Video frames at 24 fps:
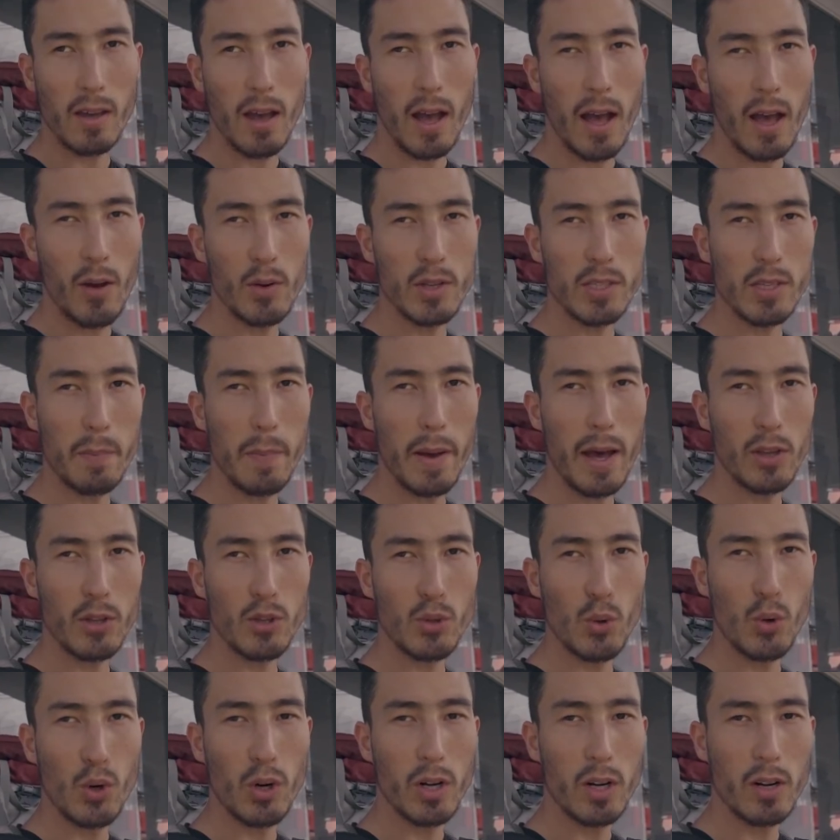I was about
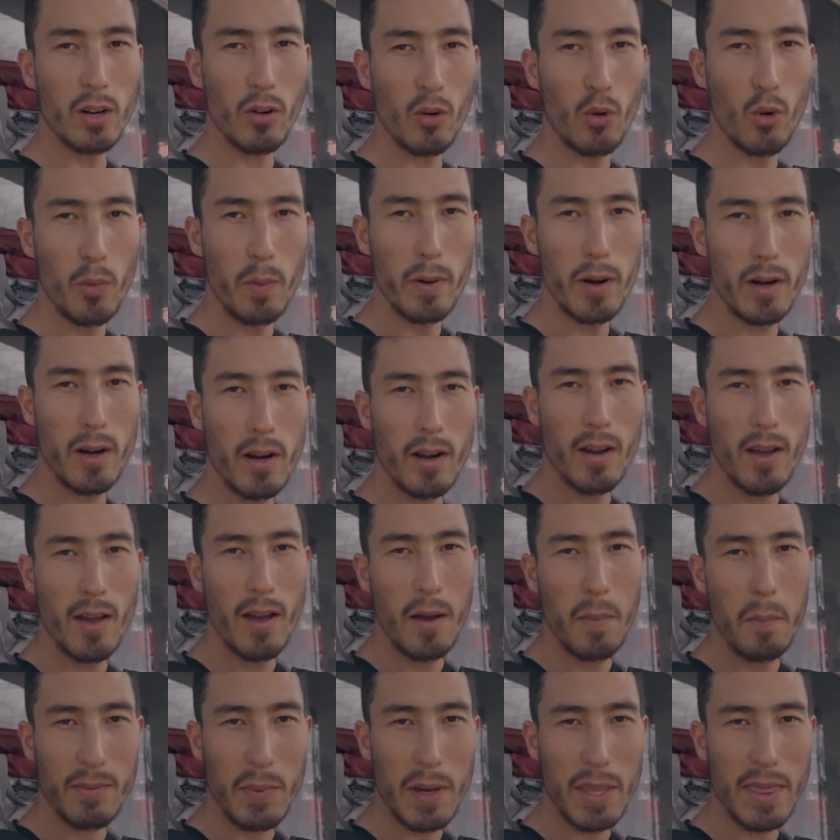to order Uber,
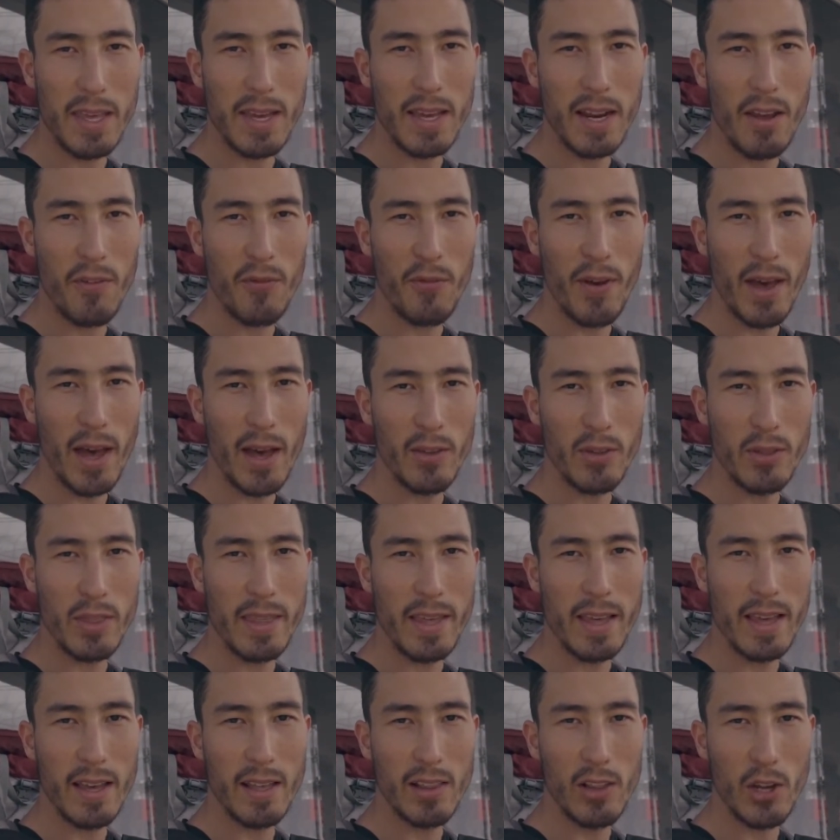but then I found
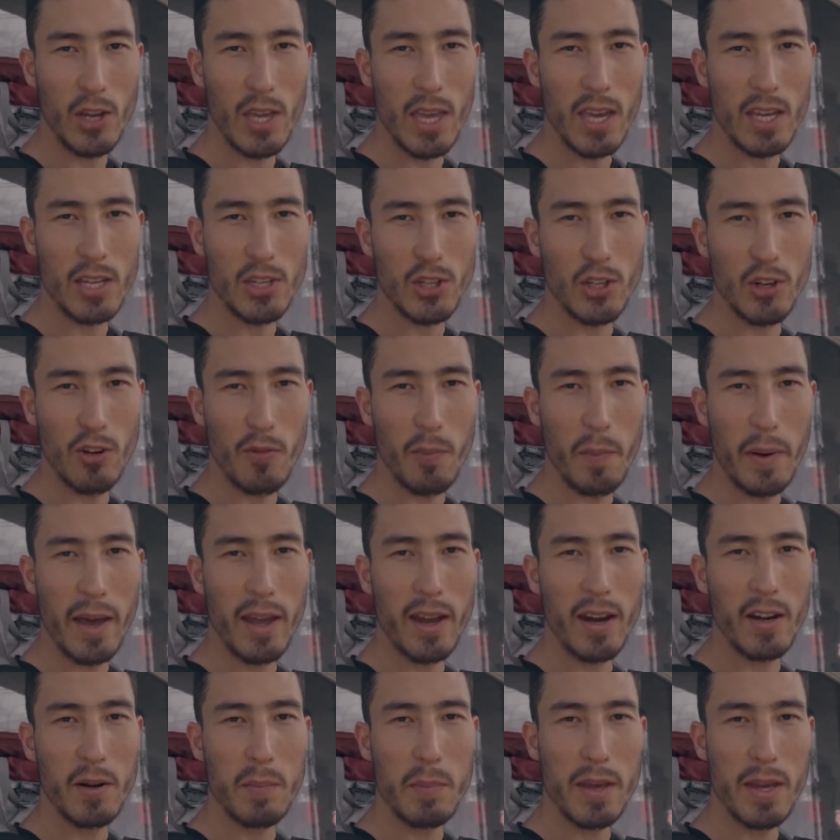the location of my
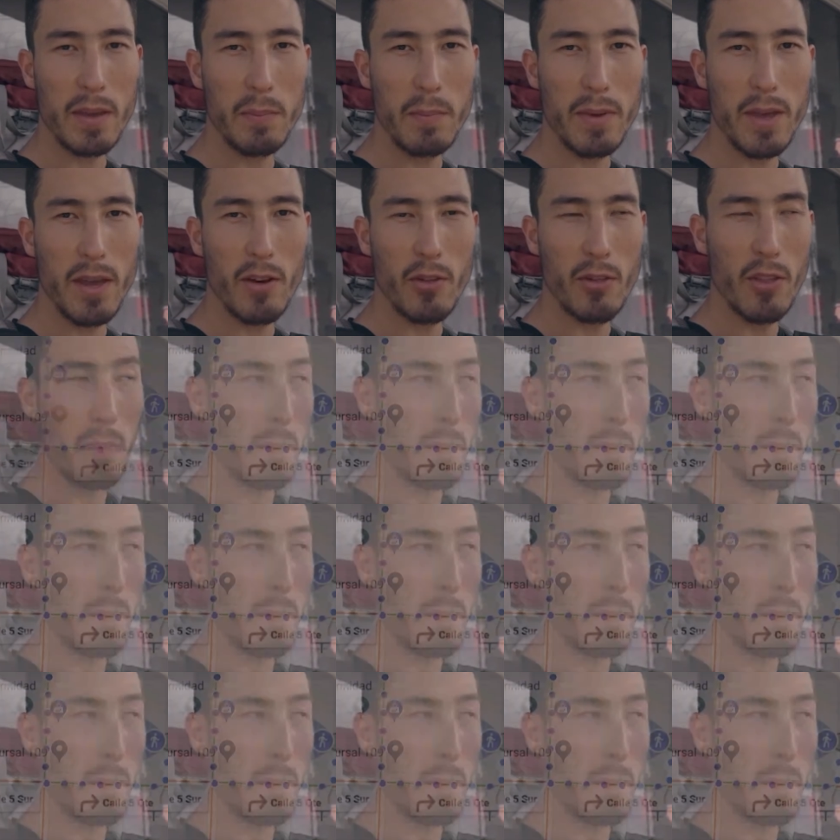Airbnb on